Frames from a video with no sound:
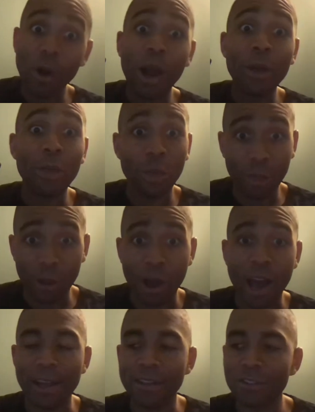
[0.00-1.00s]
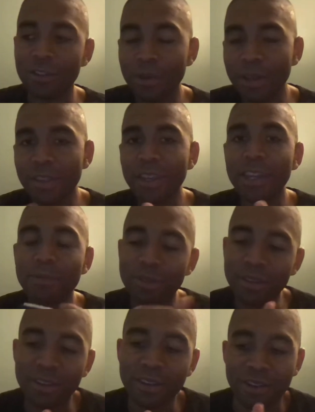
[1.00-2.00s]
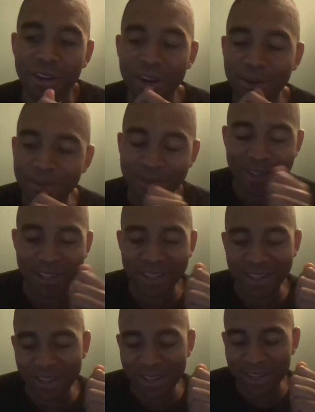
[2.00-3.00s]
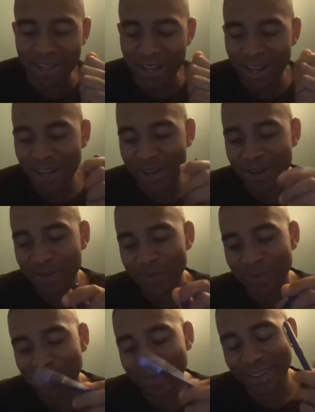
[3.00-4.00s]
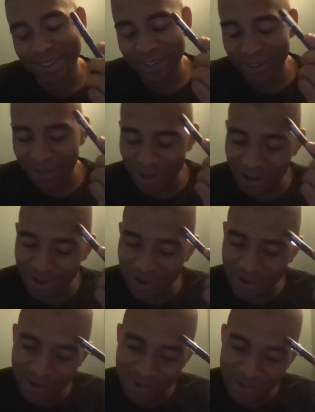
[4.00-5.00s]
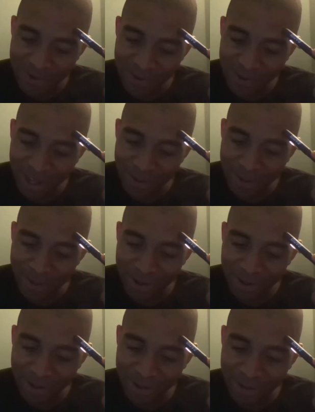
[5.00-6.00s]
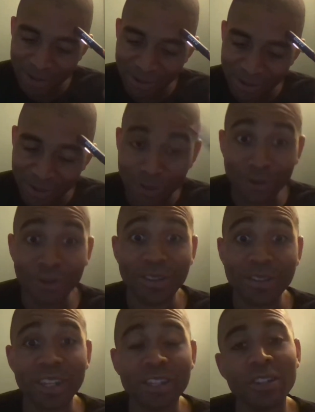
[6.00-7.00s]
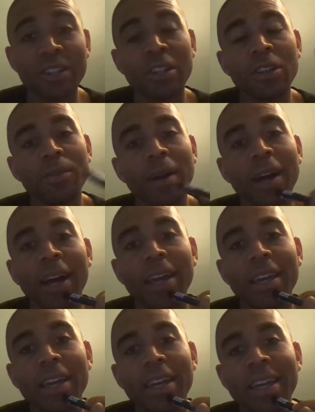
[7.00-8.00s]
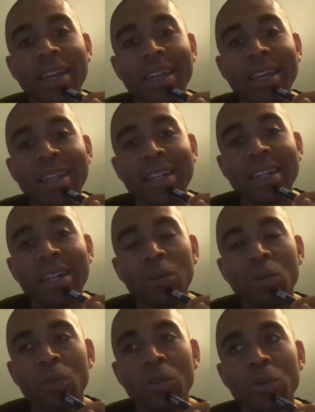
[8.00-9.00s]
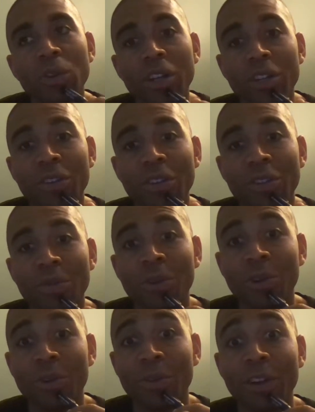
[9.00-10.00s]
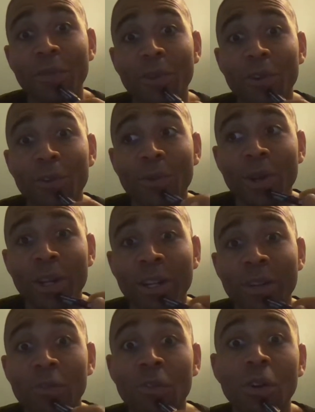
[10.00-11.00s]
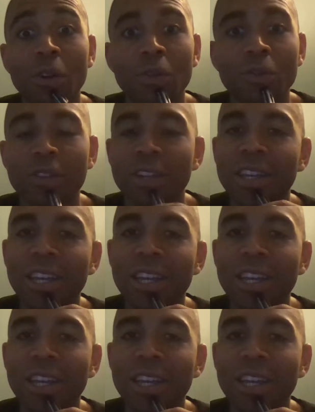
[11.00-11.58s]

I thought. So we think things are. So I remember going to the recruiting station nearby, and I wanted to go there. They wanted to go to the Air Force one, and it was closed.